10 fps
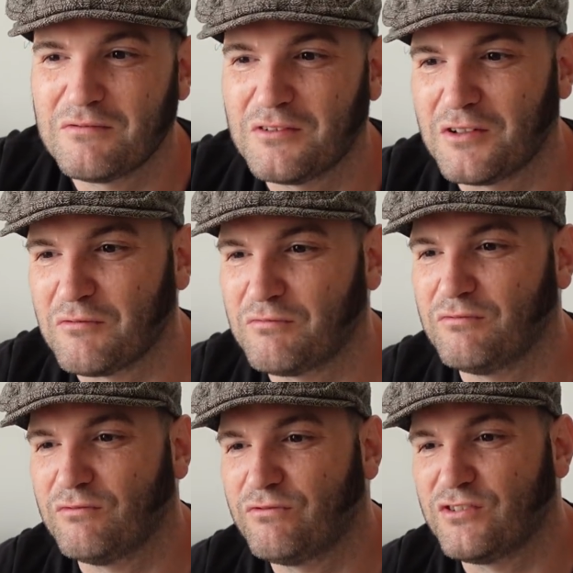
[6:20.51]
in a
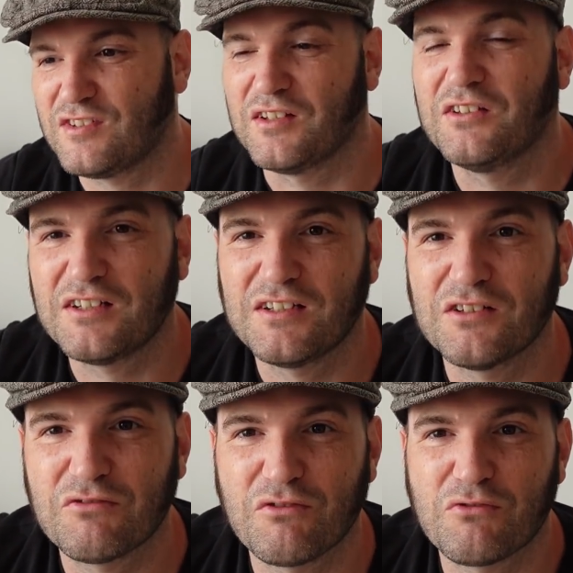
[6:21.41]
facility
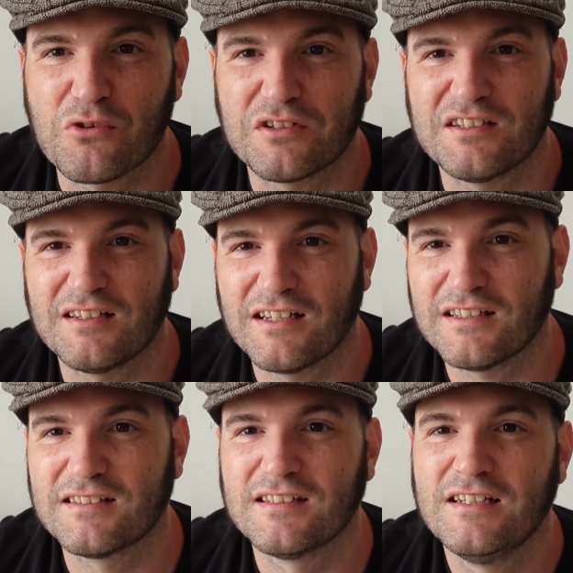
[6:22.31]
here for 14
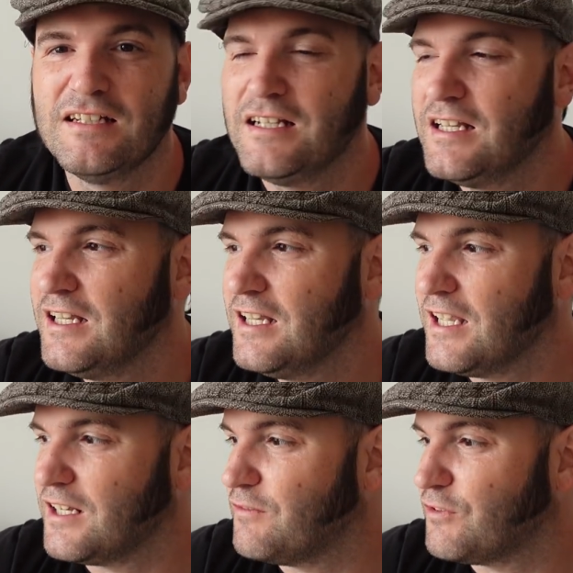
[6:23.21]
days.
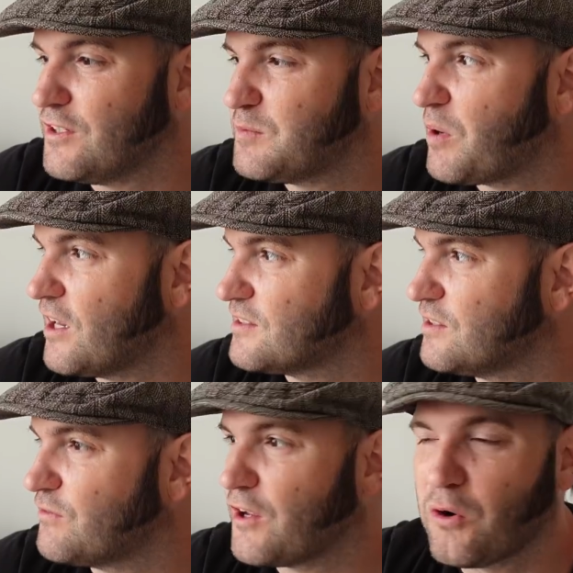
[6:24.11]
And if it is
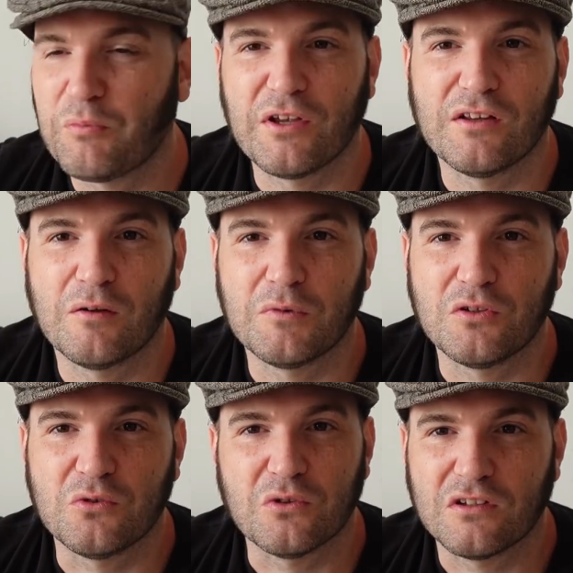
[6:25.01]
positive, I hope they let me
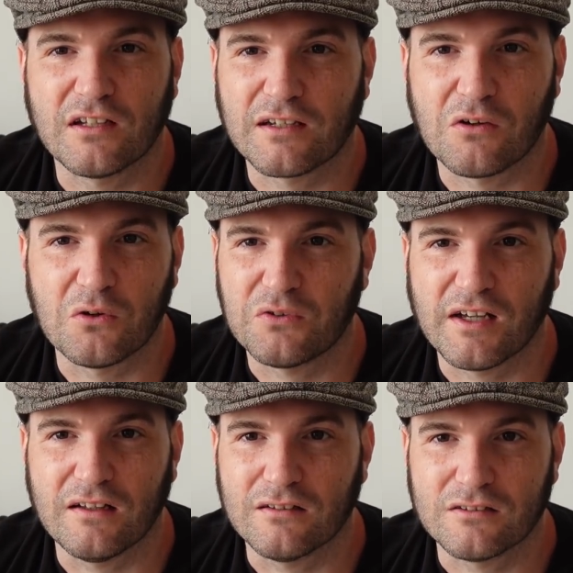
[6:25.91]
do it in like a
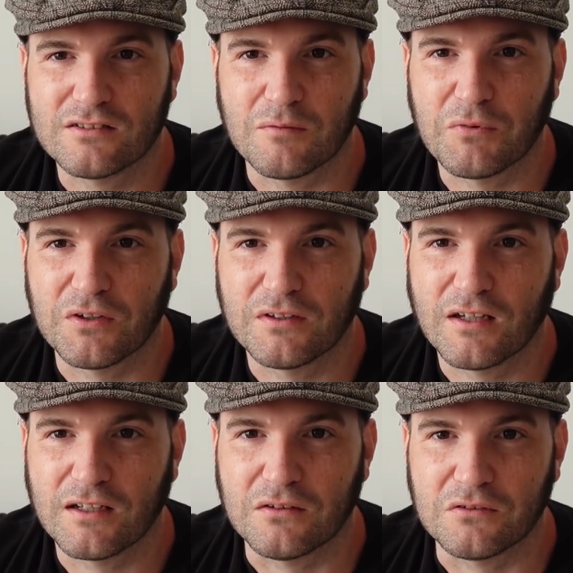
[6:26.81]
hotel or something.
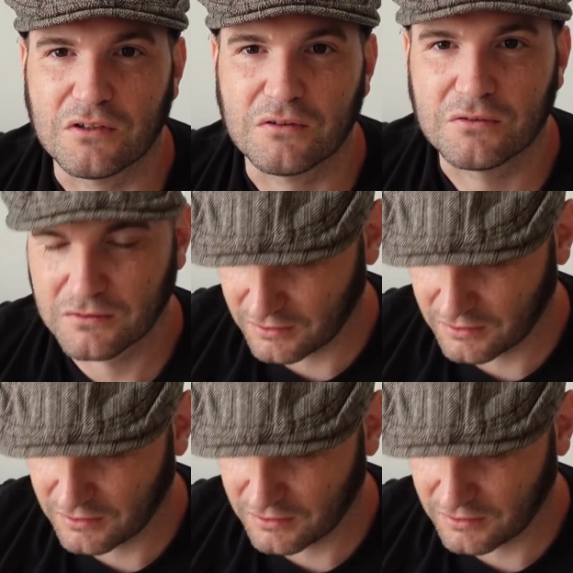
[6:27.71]
I don't know.